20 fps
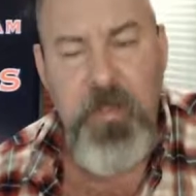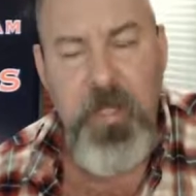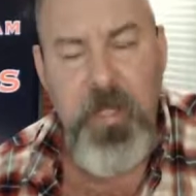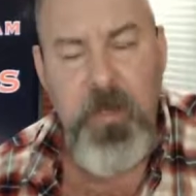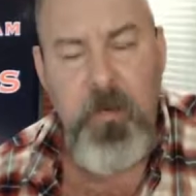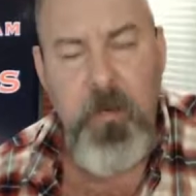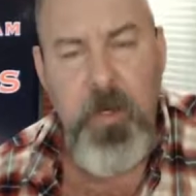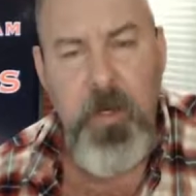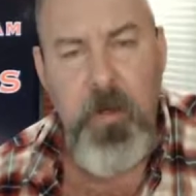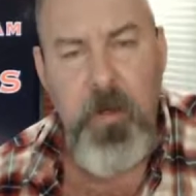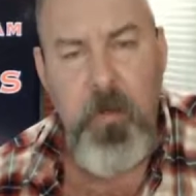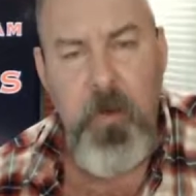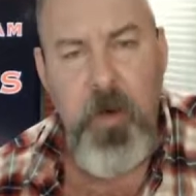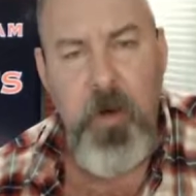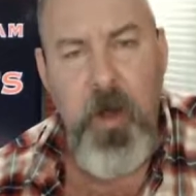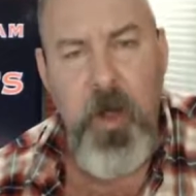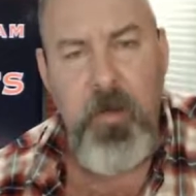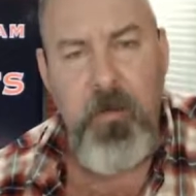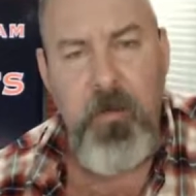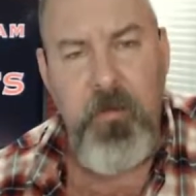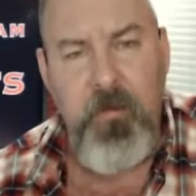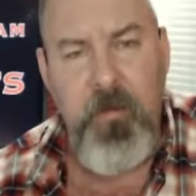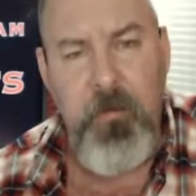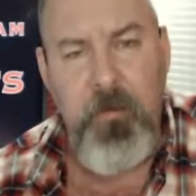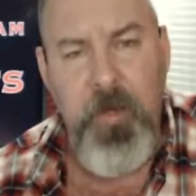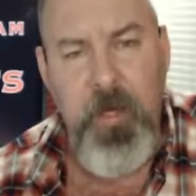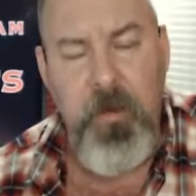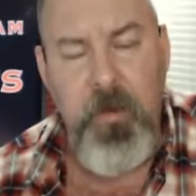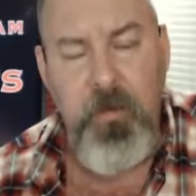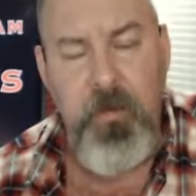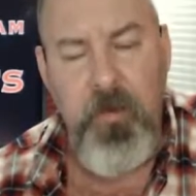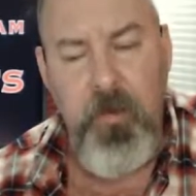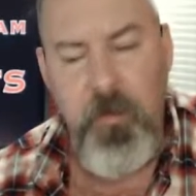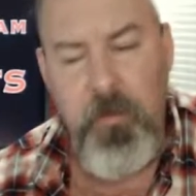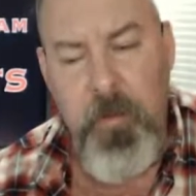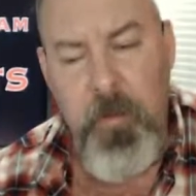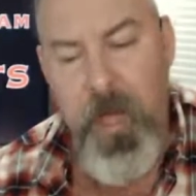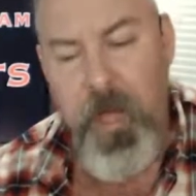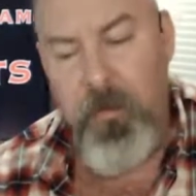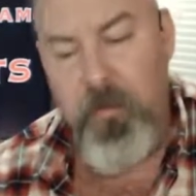I think we're on to something here with
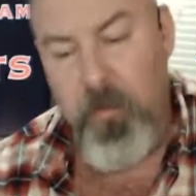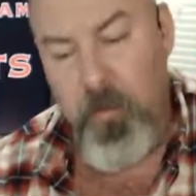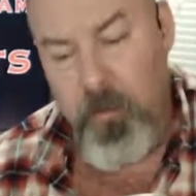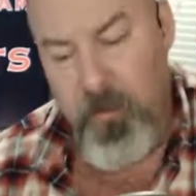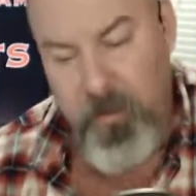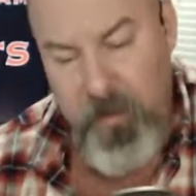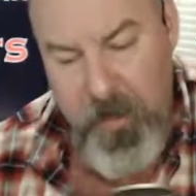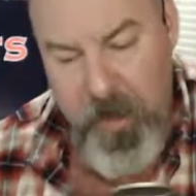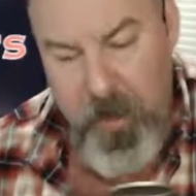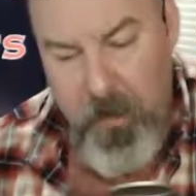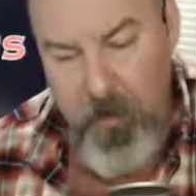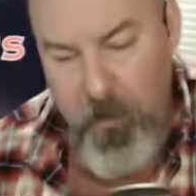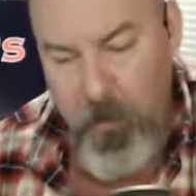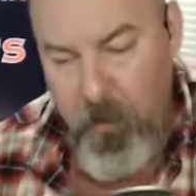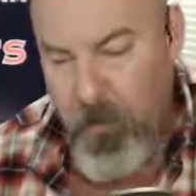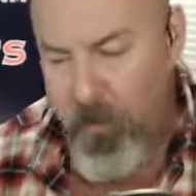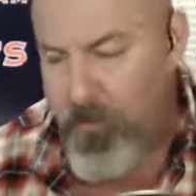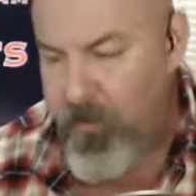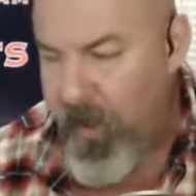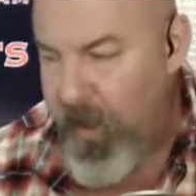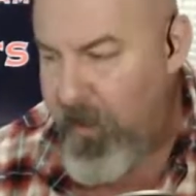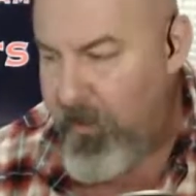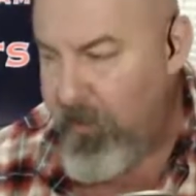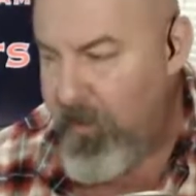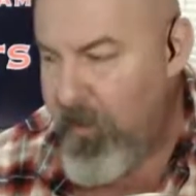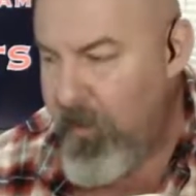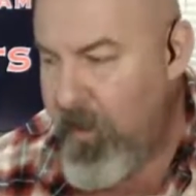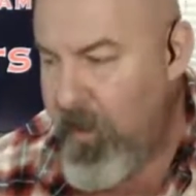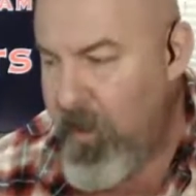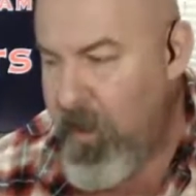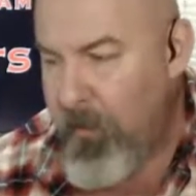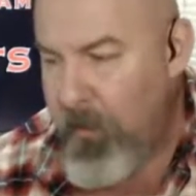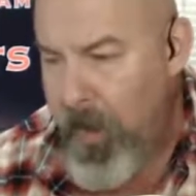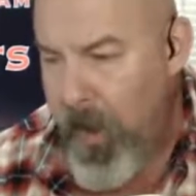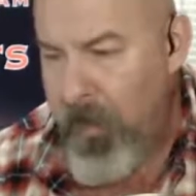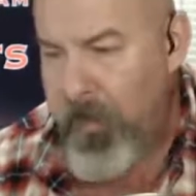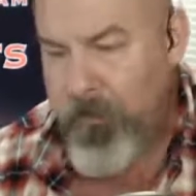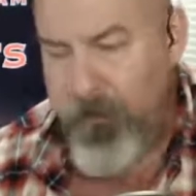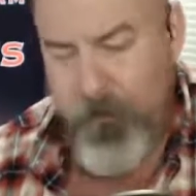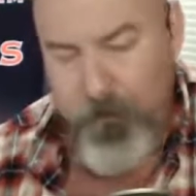Newsmax. We'll see how it works out.
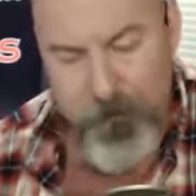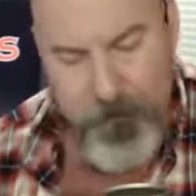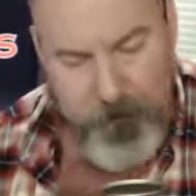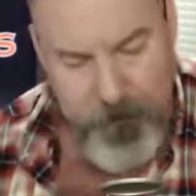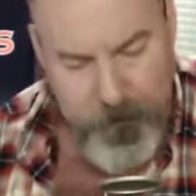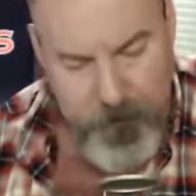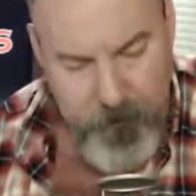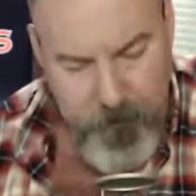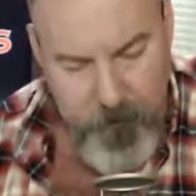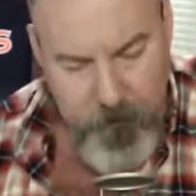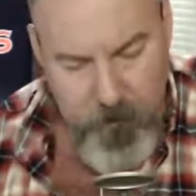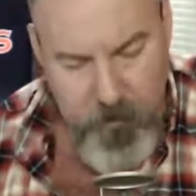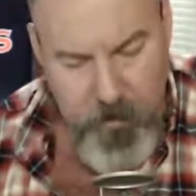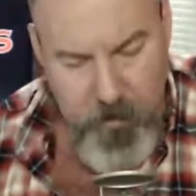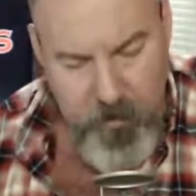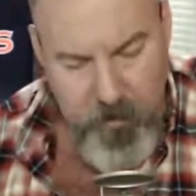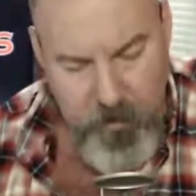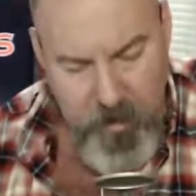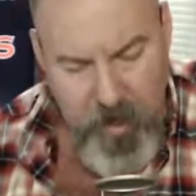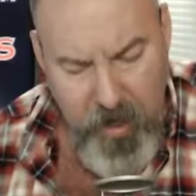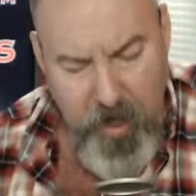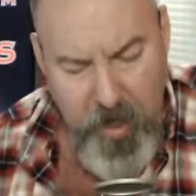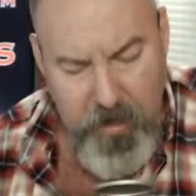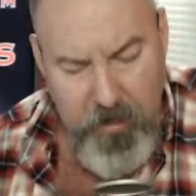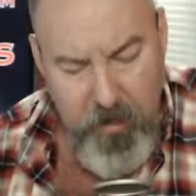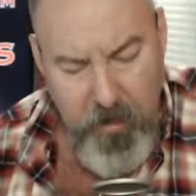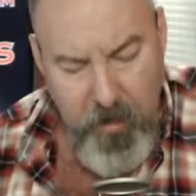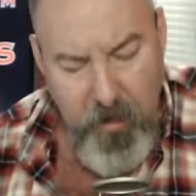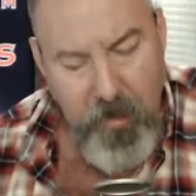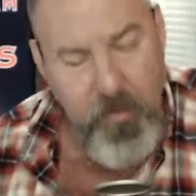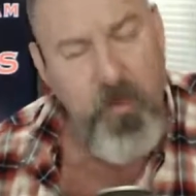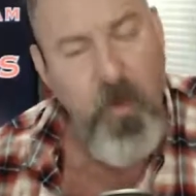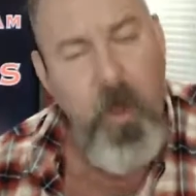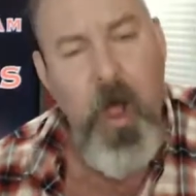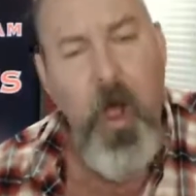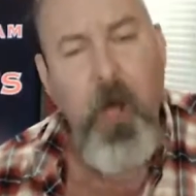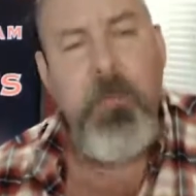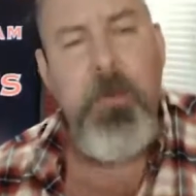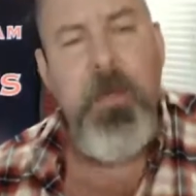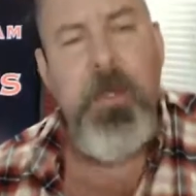But tonight, and so
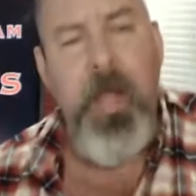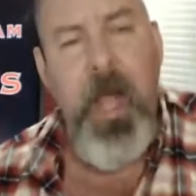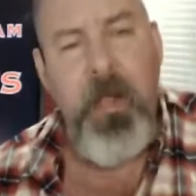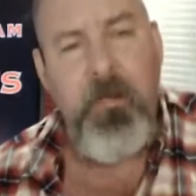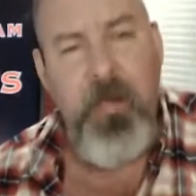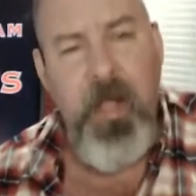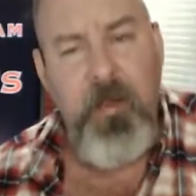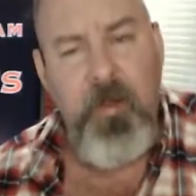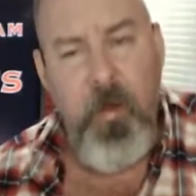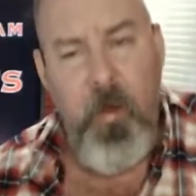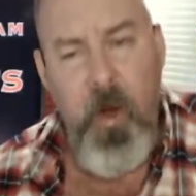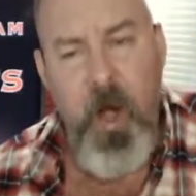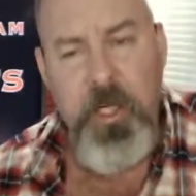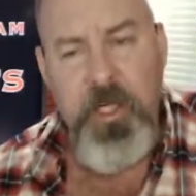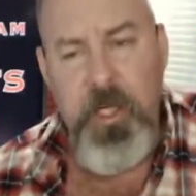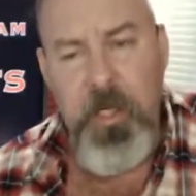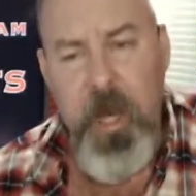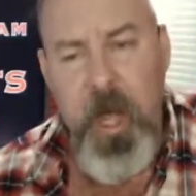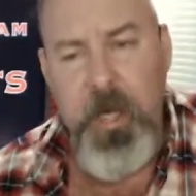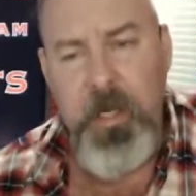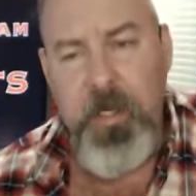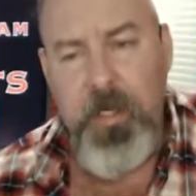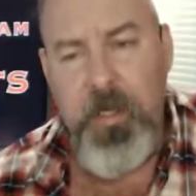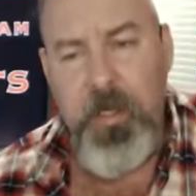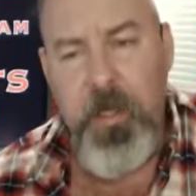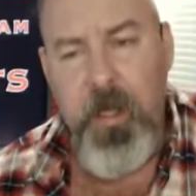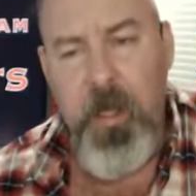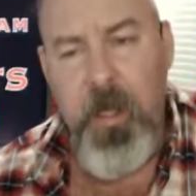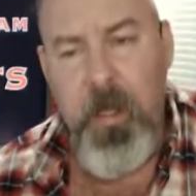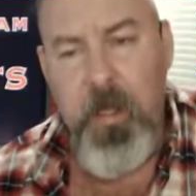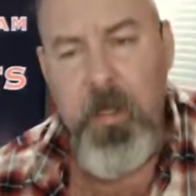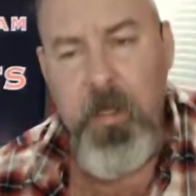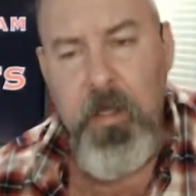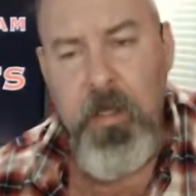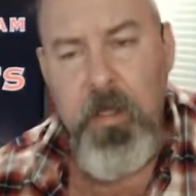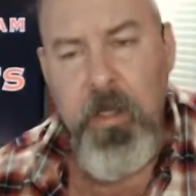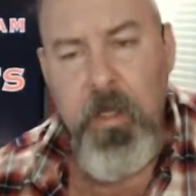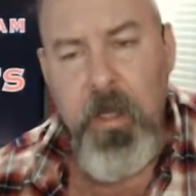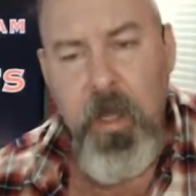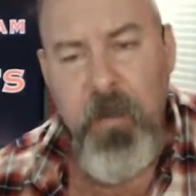I hope you guys got to watch it. I didn't.
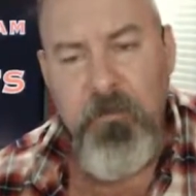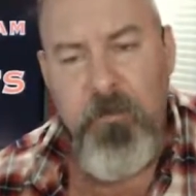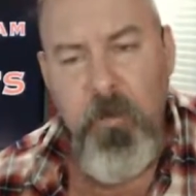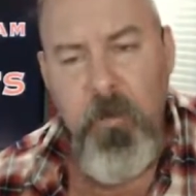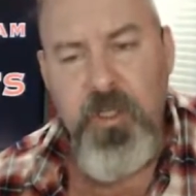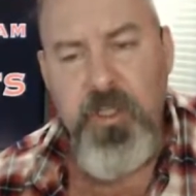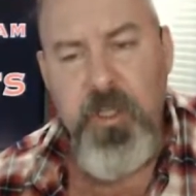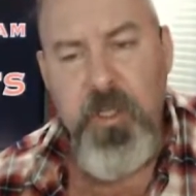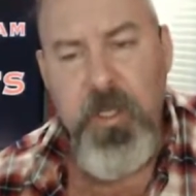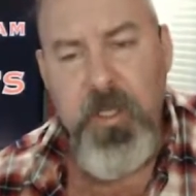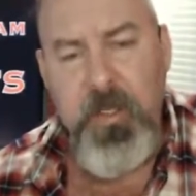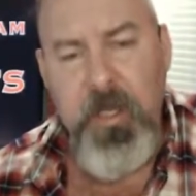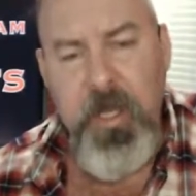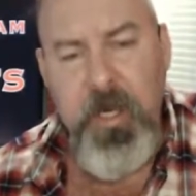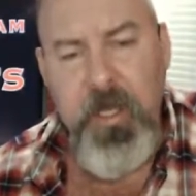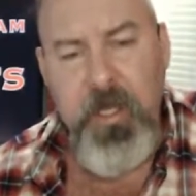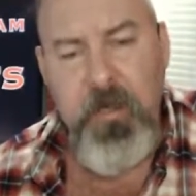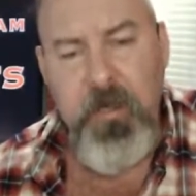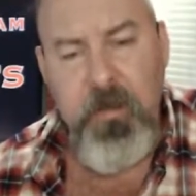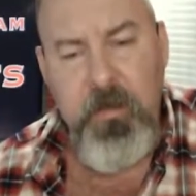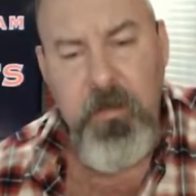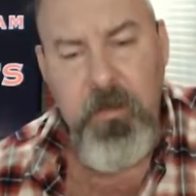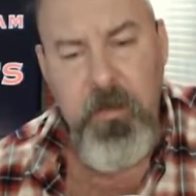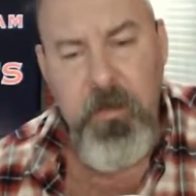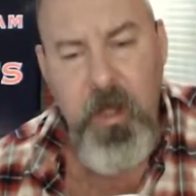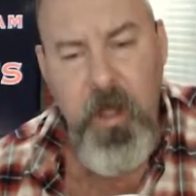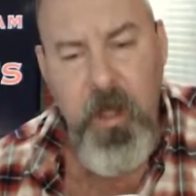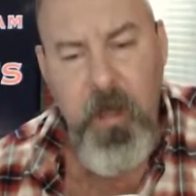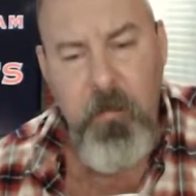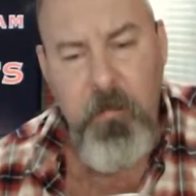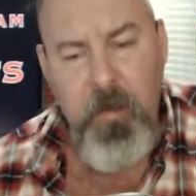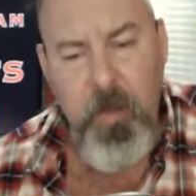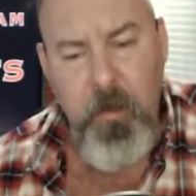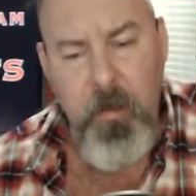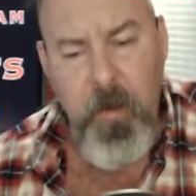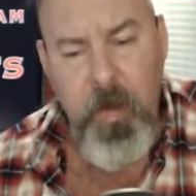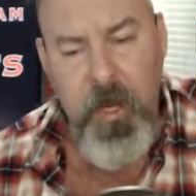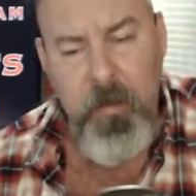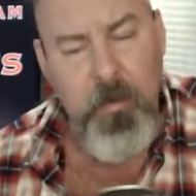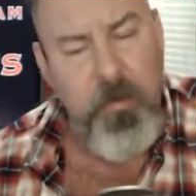Unfortunately, they
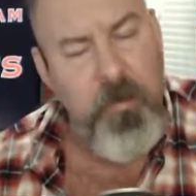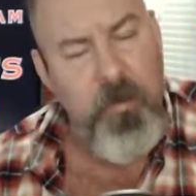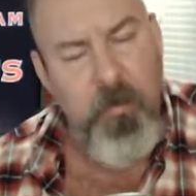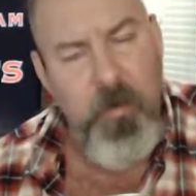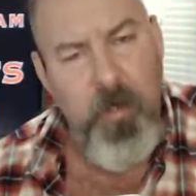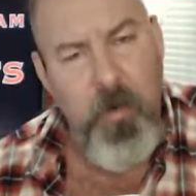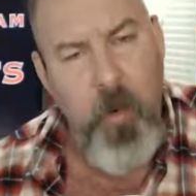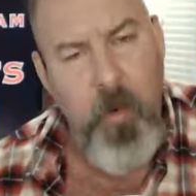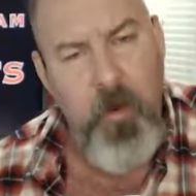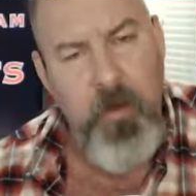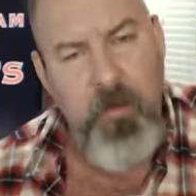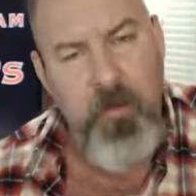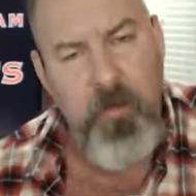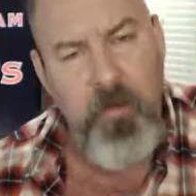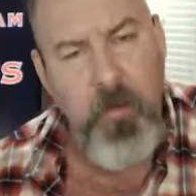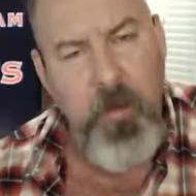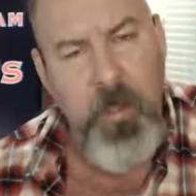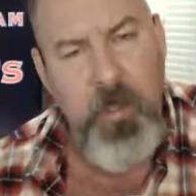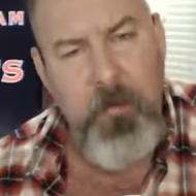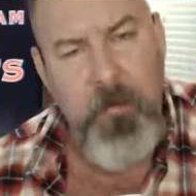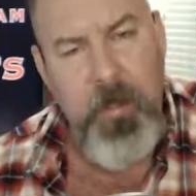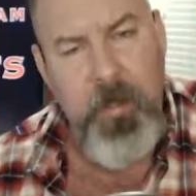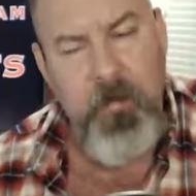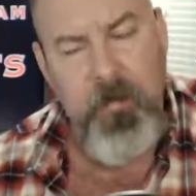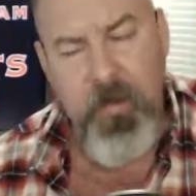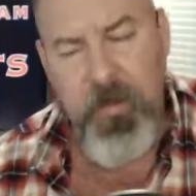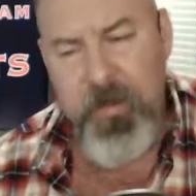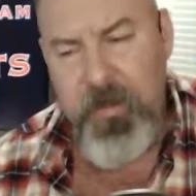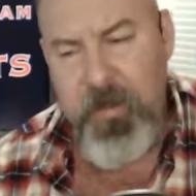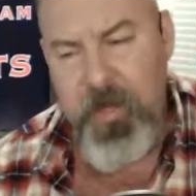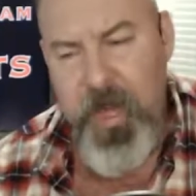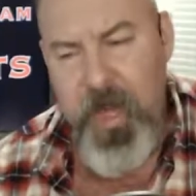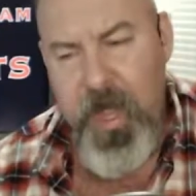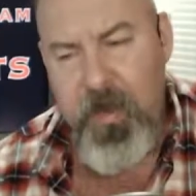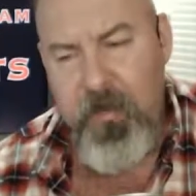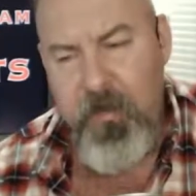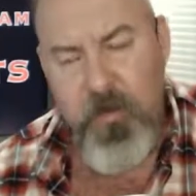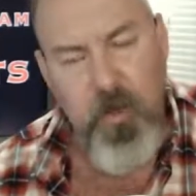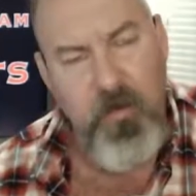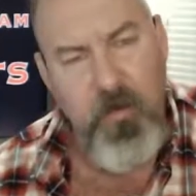weren't able to record it this week because I think the
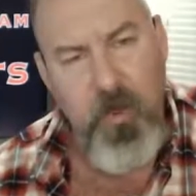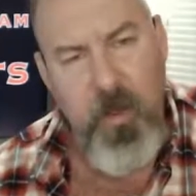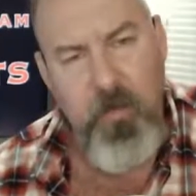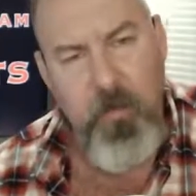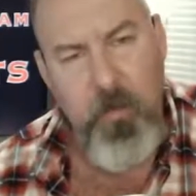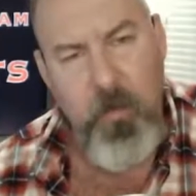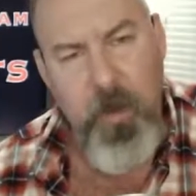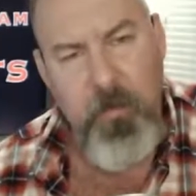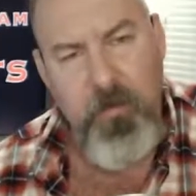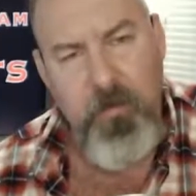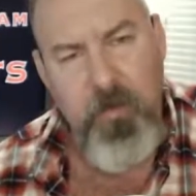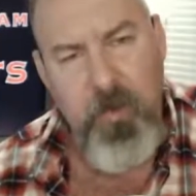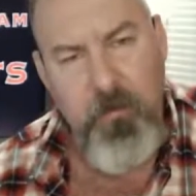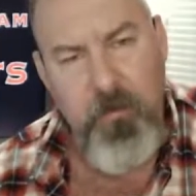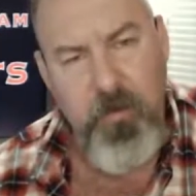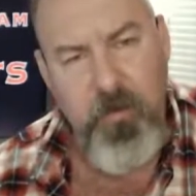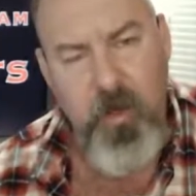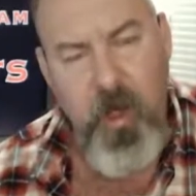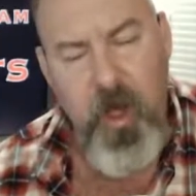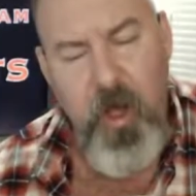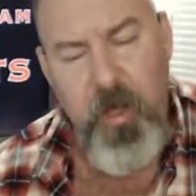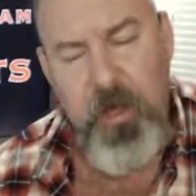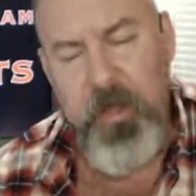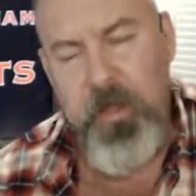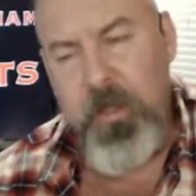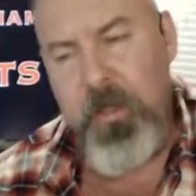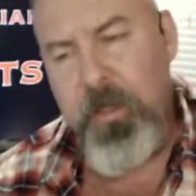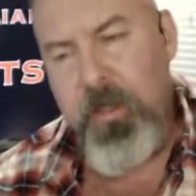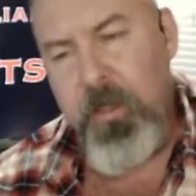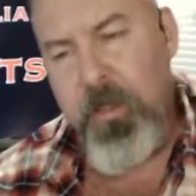guy who does all the web stuff was gone.